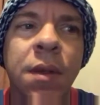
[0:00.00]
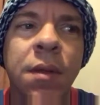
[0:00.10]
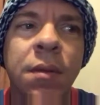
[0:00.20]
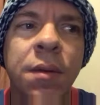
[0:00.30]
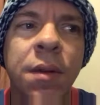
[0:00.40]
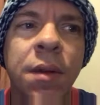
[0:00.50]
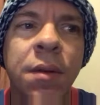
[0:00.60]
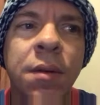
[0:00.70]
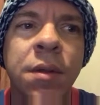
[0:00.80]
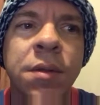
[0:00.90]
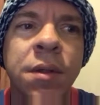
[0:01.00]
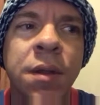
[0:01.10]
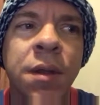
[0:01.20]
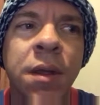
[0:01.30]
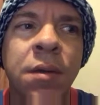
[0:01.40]
I don't think there is
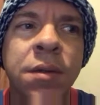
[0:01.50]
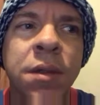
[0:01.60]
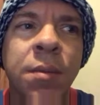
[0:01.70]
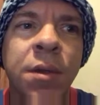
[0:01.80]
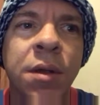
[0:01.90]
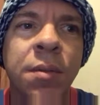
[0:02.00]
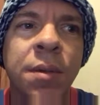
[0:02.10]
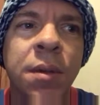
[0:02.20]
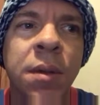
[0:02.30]
anything else coming up.